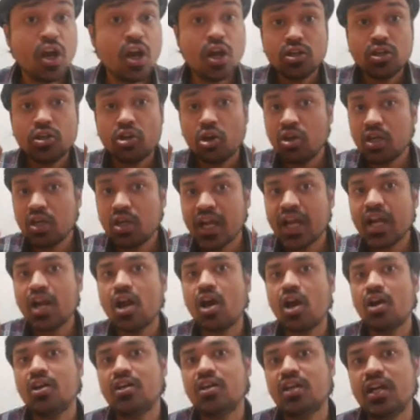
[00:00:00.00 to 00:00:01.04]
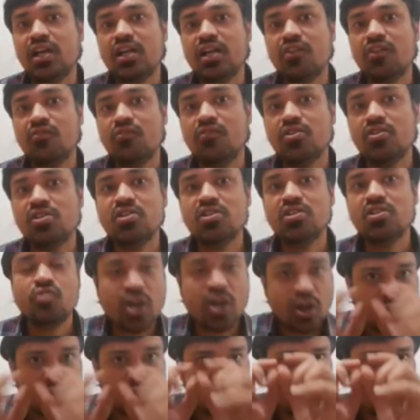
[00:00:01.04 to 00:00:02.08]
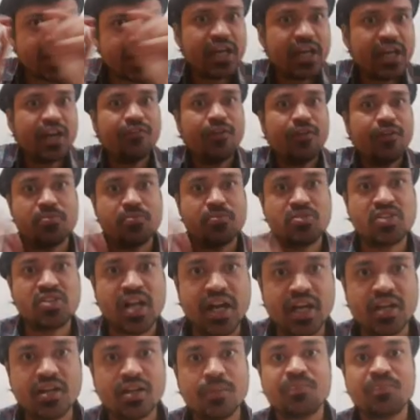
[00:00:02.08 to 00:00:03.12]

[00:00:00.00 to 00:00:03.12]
20 long tail keywords, you have created a website,